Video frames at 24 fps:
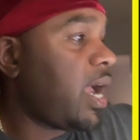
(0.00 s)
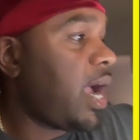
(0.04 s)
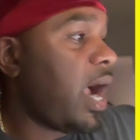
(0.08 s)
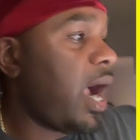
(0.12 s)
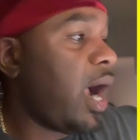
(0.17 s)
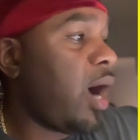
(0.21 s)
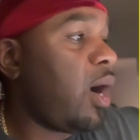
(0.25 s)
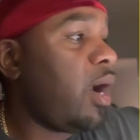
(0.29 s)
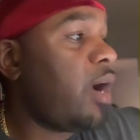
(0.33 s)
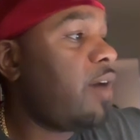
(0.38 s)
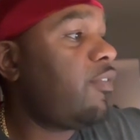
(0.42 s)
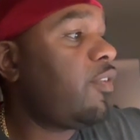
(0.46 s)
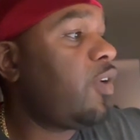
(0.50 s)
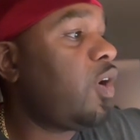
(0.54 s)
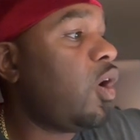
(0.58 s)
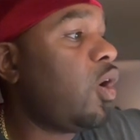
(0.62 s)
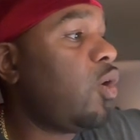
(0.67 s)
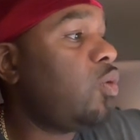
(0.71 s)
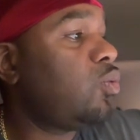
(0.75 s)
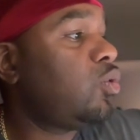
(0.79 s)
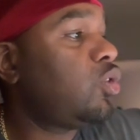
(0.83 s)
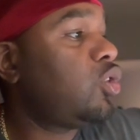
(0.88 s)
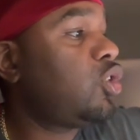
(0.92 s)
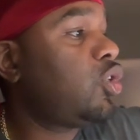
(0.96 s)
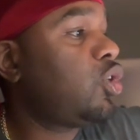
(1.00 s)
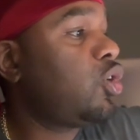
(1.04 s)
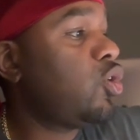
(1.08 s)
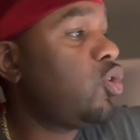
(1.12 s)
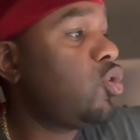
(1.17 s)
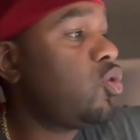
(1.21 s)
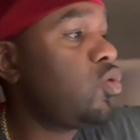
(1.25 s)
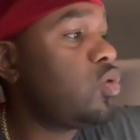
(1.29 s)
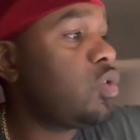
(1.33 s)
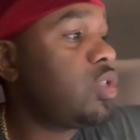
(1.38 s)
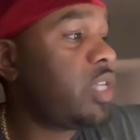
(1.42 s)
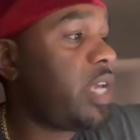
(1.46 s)
However, on
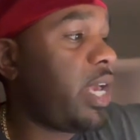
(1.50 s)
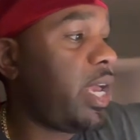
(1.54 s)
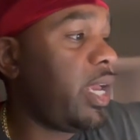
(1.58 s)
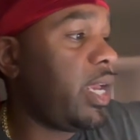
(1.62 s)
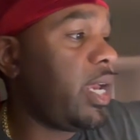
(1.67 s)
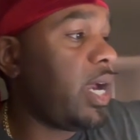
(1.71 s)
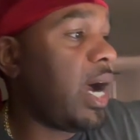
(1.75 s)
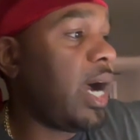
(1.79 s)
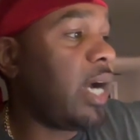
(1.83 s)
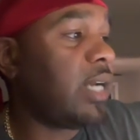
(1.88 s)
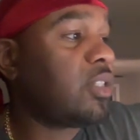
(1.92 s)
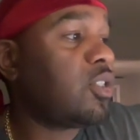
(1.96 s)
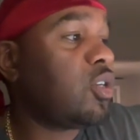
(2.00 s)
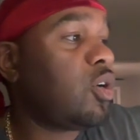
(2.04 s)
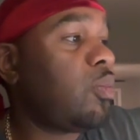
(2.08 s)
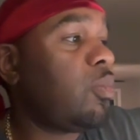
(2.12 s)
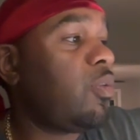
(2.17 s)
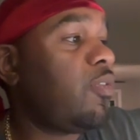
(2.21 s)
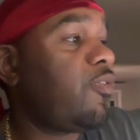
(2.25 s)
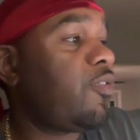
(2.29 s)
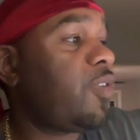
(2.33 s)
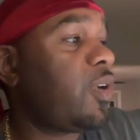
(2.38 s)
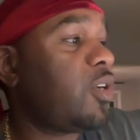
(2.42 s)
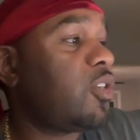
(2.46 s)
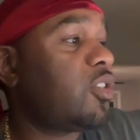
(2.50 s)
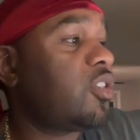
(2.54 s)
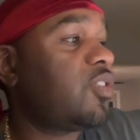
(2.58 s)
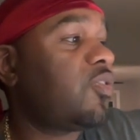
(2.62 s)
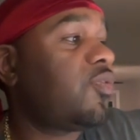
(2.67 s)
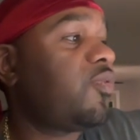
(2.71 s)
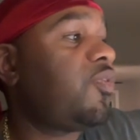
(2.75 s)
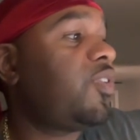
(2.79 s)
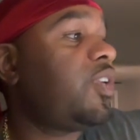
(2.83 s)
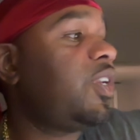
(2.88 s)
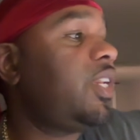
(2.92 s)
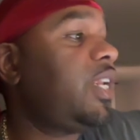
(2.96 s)
Tuesday, October
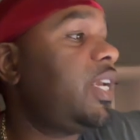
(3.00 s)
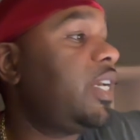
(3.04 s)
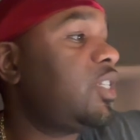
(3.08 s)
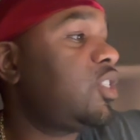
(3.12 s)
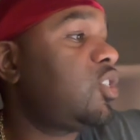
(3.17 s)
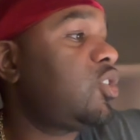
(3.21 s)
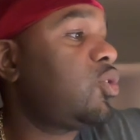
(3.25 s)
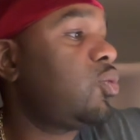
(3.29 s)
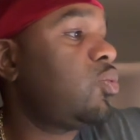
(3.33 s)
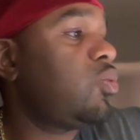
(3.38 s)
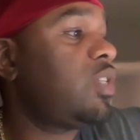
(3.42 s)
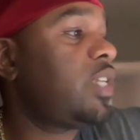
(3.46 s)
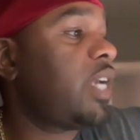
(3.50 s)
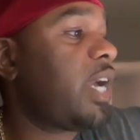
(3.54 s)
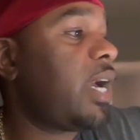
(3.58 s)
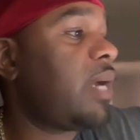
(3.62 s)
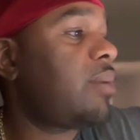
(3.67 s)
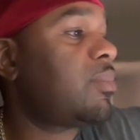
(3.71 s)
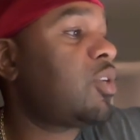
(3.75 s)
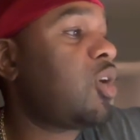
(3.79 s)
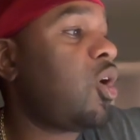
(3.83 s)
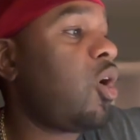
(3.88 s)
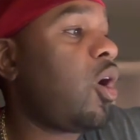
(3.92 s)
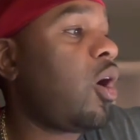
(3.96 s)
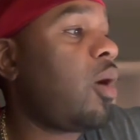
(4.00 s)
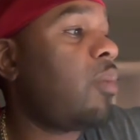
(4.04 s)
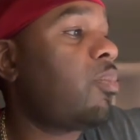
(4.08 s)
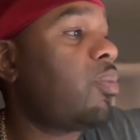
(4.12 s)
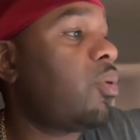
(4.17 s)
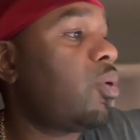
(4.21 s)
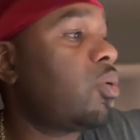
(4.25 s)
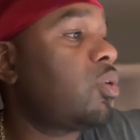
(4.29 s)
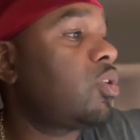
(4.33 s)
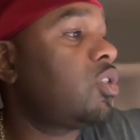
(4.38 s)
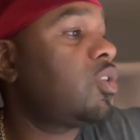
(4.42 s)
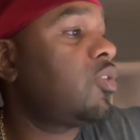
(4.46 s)
1st, Finesse Two Times
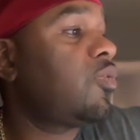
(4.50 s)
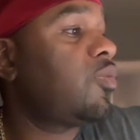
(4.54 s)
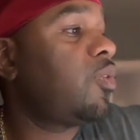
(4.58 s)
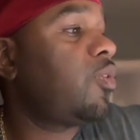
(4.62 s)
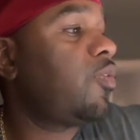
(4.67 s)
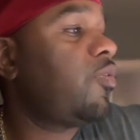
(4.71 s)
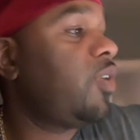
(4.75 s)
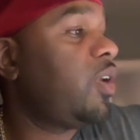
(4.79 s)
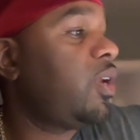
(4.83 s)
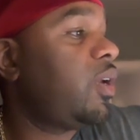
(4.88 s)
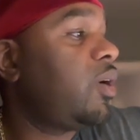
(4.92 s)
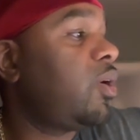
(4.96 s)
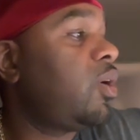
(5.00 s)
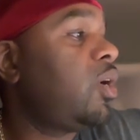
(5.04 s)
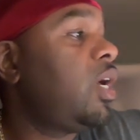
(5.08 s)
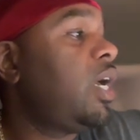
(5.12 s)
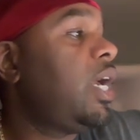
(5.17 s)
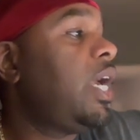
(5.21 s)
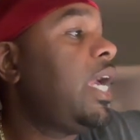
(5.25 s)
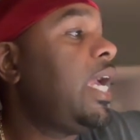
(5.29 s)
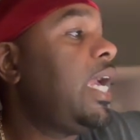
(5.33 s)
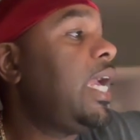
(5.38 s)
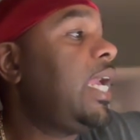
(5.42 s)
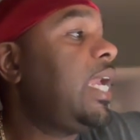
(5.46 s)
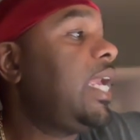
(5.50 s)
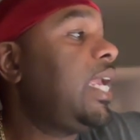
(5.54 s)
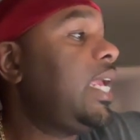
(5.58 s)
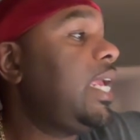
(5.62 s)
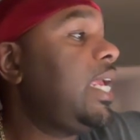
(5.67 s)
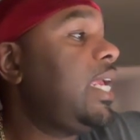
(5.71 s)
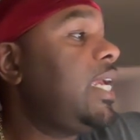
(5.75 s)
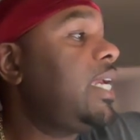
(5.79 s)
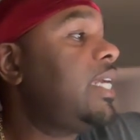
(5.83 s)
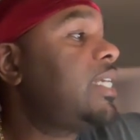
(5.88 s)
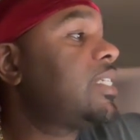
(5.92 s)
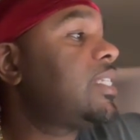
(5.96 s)
heartbroken to reveal
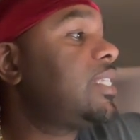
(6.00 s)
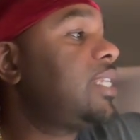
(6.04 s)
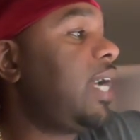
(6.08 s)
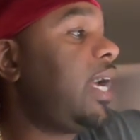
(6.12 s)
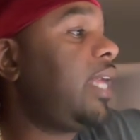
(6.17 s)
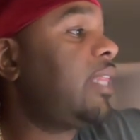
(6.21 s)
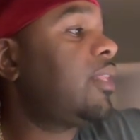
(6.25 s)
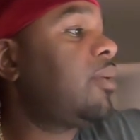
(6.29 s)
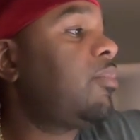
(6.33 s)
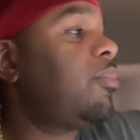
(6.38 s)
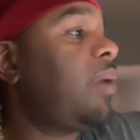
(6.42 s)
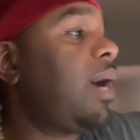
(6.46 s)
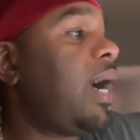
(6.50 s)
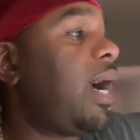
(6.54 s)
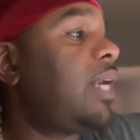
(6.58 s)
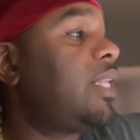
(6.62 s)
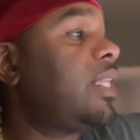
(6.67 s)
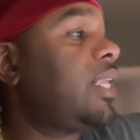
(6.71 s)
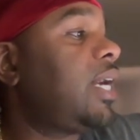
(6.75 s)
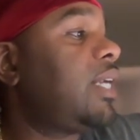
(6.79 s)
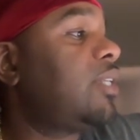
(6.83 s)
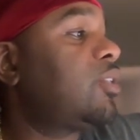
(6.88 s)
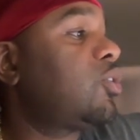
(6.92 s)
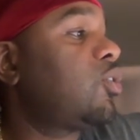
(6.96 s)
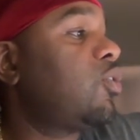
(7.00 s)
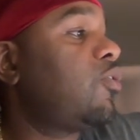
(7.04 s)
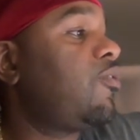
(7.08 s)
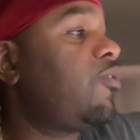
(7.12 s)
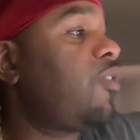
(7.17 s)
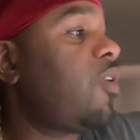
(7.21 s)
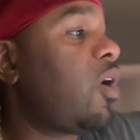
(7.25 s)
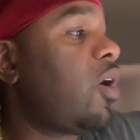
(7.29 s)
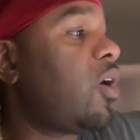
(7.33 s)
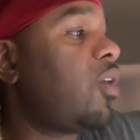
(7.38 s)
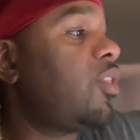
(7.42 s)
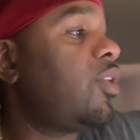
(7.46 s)
he is not the biological
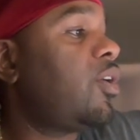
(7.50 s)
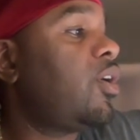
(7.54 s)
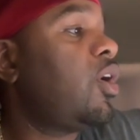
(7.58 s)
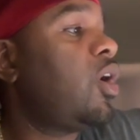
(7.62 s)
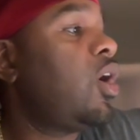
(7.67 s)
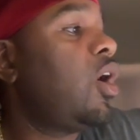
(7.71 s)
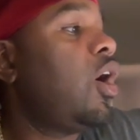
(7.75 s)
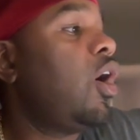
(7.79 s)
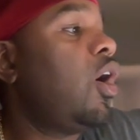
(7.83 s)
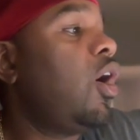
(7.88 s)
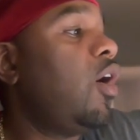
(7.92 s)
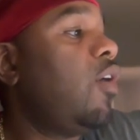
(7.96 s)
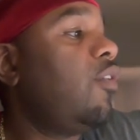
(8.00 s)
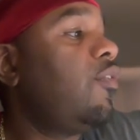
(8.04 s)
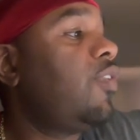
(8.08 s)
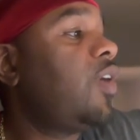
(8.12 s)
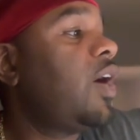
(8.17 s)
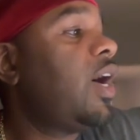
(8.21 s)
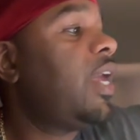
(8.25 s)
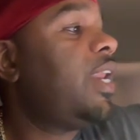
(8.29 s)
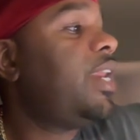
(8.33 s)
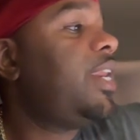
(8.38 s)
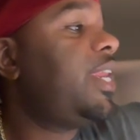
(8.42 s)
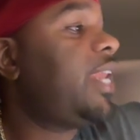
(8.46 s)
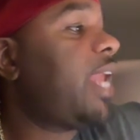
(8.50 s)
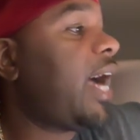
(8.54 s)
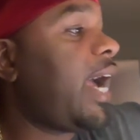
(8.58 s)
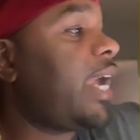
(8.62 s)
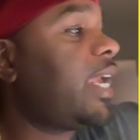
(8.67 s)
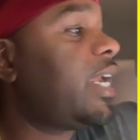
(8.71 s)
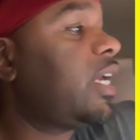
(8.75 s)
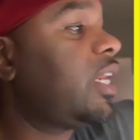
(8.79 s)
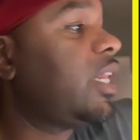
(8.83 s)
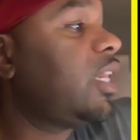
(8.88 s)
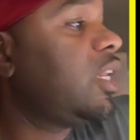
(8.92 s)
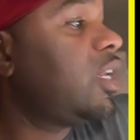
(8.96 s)
father of
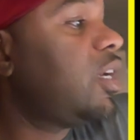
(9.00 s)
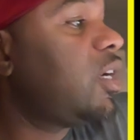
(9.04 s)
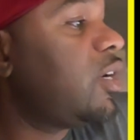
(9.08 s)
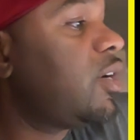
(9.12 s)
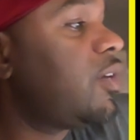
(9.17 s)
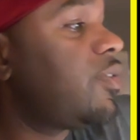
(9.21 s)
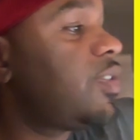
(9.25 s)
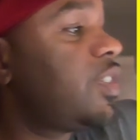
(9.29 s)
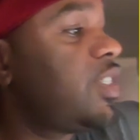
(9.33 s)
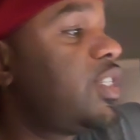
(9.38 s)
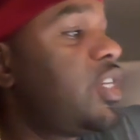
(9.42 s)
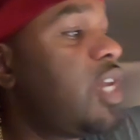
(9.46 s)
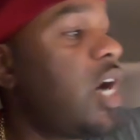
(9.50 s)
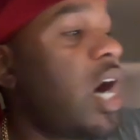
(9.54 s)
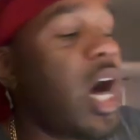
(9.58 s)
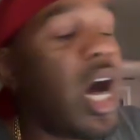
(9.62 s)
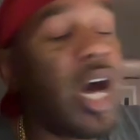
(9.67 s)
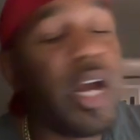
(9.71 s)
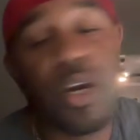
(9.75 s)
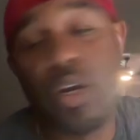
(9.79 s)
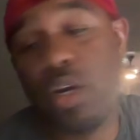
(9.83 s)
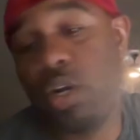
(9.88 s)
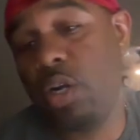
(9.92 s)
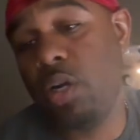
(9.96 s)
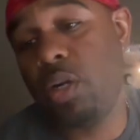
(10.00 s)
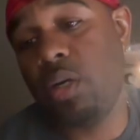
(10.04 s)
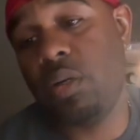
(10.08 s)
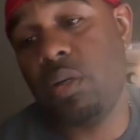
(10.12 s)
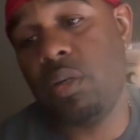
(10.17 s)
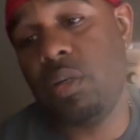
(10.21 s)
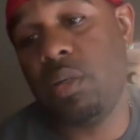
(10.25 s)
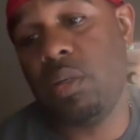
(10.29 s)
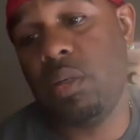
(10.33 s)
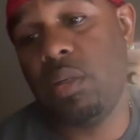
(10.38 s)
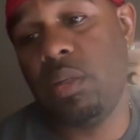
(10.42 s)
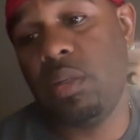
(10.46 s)
Naya Love's daughter,
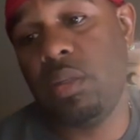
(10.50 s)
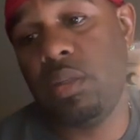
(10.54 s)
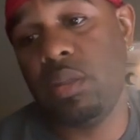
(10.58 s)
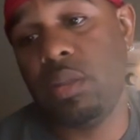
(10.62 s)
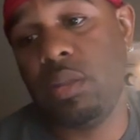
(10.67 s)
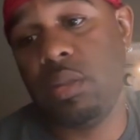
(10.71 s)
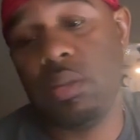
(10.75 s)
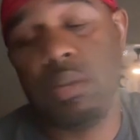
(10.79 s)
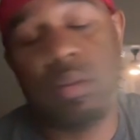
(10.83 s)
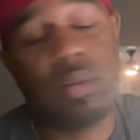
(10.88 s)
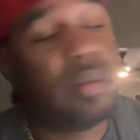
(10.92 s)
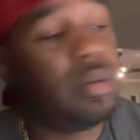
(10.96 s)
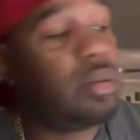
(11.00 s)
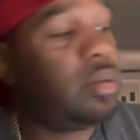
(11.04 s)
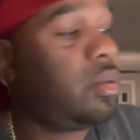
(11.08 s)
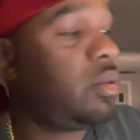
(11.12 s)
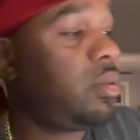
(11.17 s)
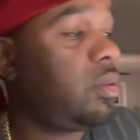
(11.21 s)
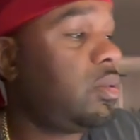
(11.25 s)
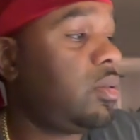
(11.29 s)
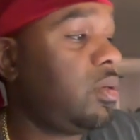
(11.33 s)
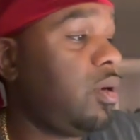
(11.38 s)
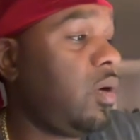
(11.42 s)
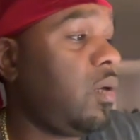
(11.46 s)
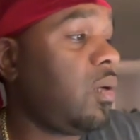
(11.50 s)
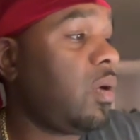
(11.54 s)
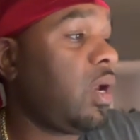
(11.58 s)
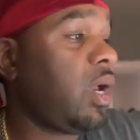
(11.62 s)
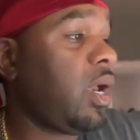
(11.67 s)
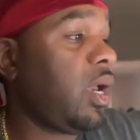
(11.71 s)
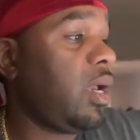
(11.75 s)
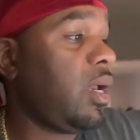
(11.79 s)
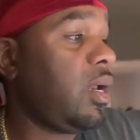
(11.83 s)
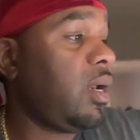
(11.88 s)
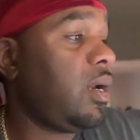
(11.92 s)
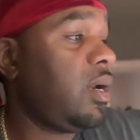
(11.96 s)

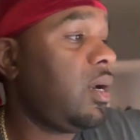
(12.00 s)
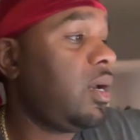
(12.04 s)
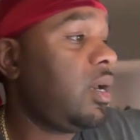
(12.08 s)
okay?